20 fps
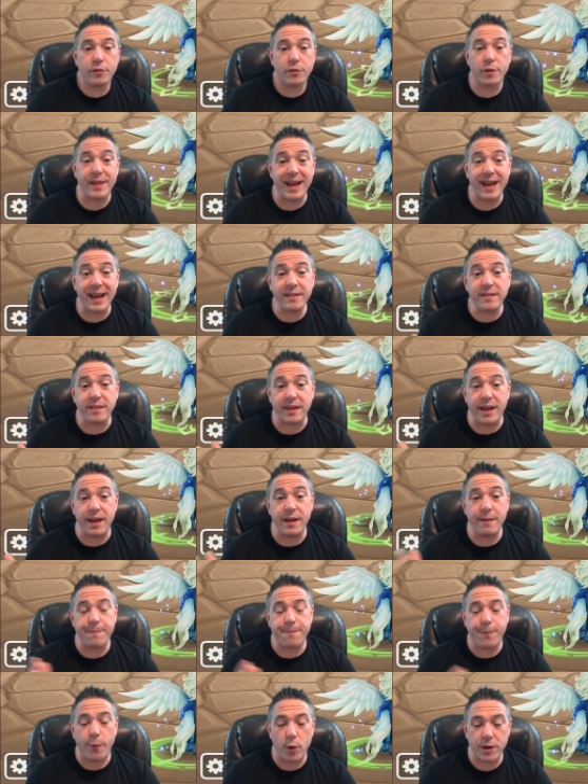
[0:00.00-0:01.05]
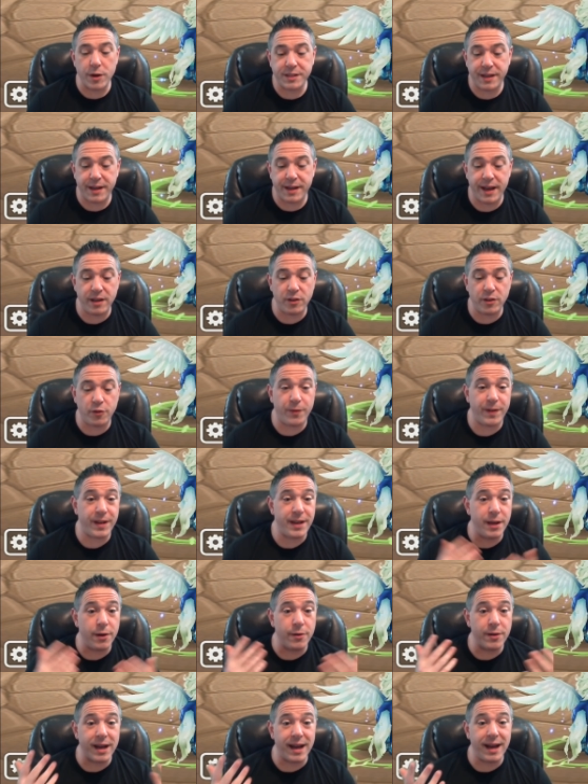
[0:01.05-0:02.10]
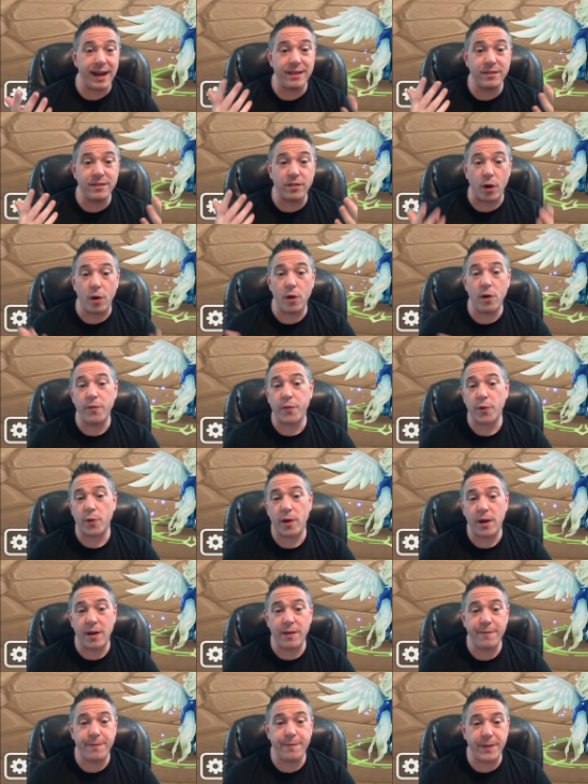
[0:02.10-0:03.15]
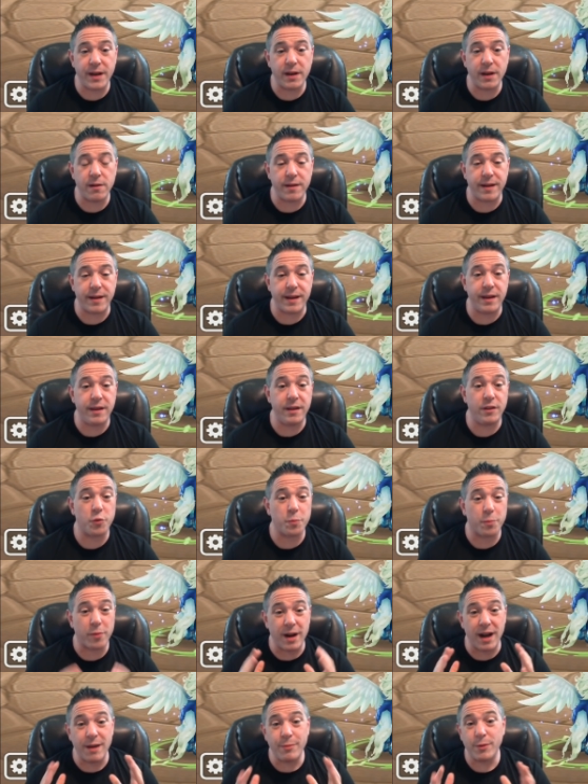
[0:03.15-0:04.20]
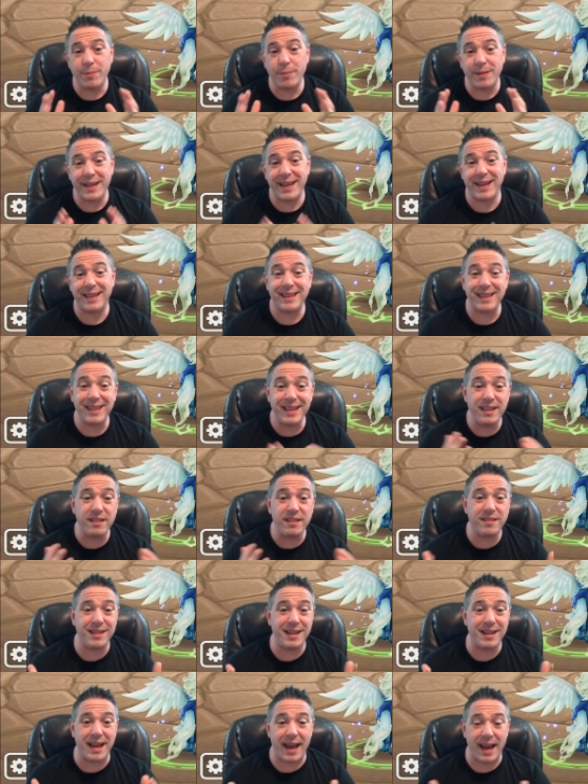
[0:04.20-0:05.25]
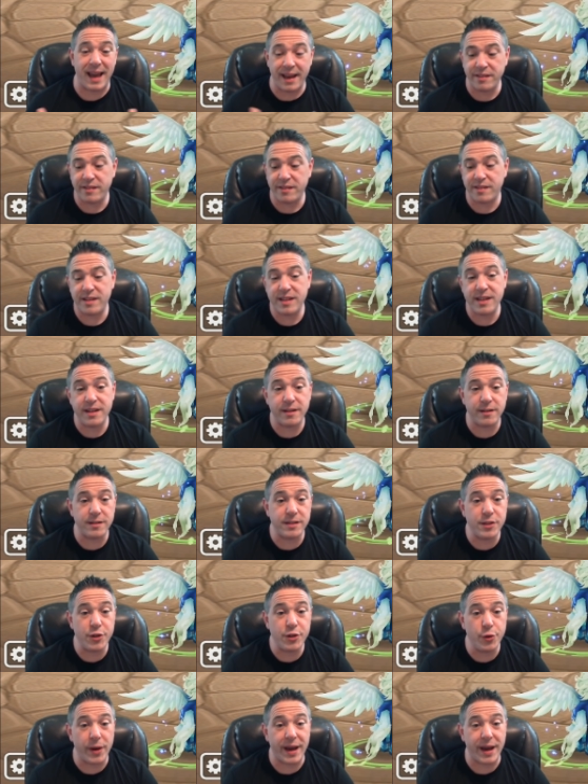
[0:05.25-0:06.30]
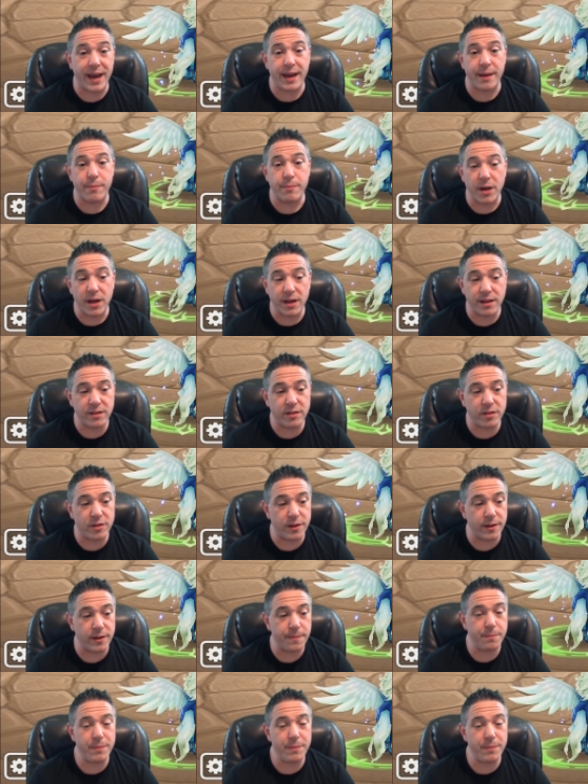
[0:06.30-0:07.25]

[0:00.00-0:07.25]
So that's it for today's video, guys. Overall, Vigor is probably at least an S tier to a monster.